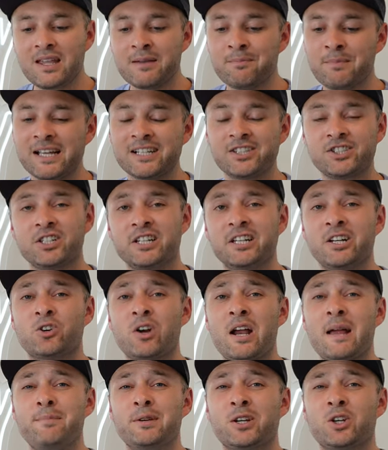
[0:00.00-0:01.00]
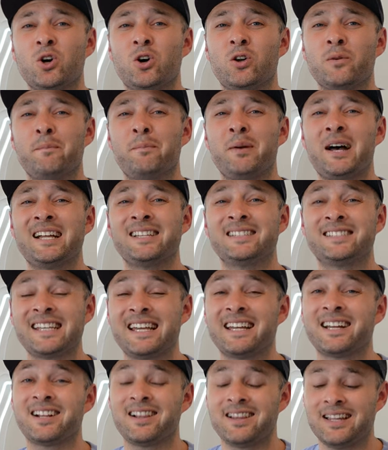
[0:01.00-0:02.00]
Make sure you grab your cotton buds
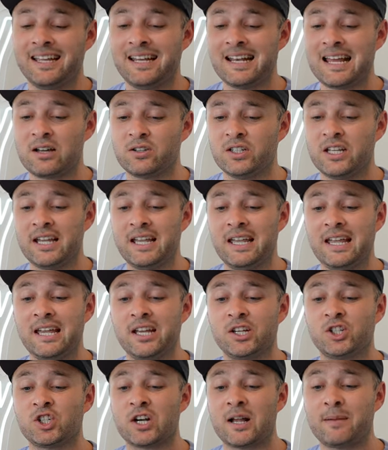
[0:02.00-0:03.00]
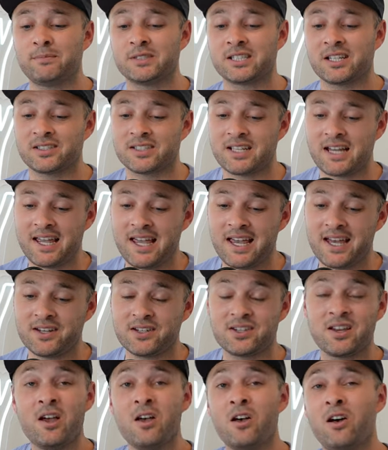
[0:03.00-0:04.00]
and clean out your eardrums because I
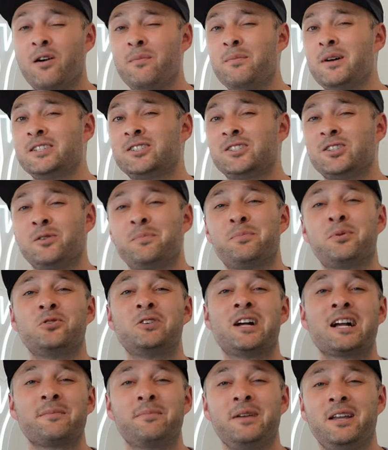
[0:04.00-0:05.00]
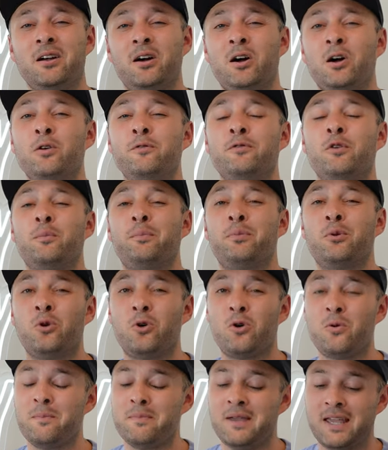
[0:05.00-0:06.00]
hit on my Super Rugby Oval
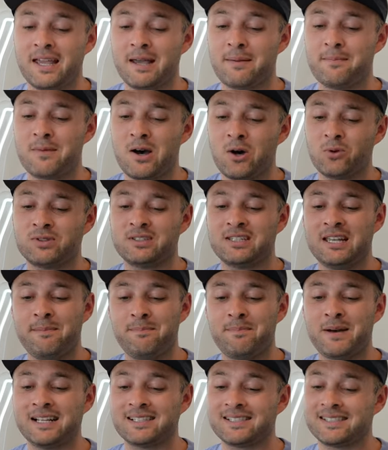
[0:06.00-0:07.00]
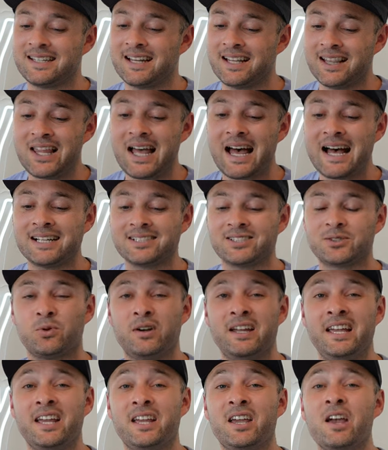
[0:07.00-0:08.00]
Ball Mega Multi Buster last
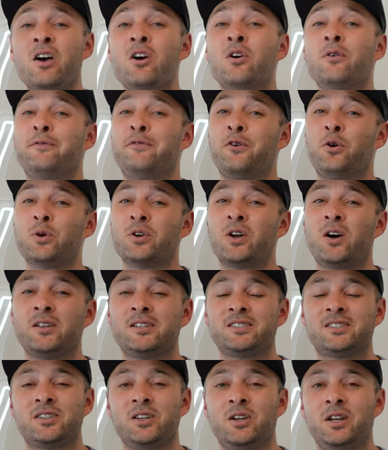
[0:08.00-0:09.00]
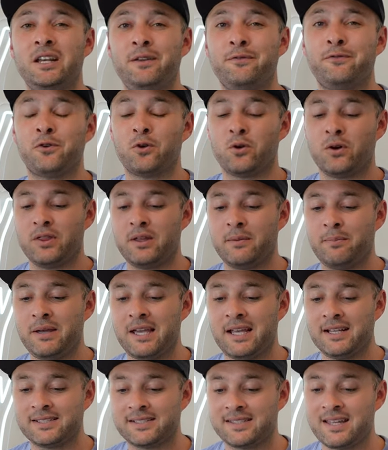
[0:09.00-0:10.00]
week $4.34 of the
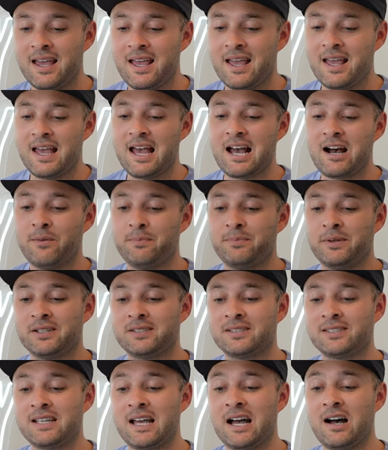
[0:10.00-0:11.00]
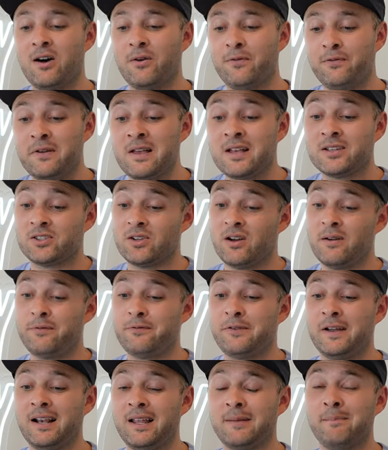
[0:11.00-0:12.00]
best. Help yourself. So I'm
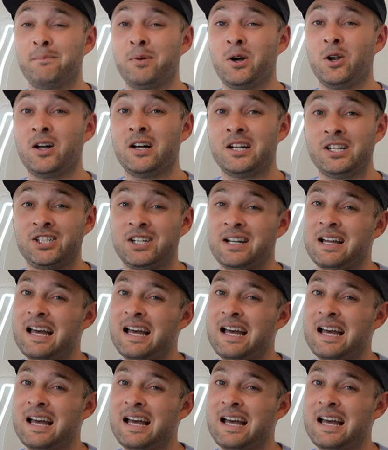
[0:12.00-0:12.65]
feeling bullish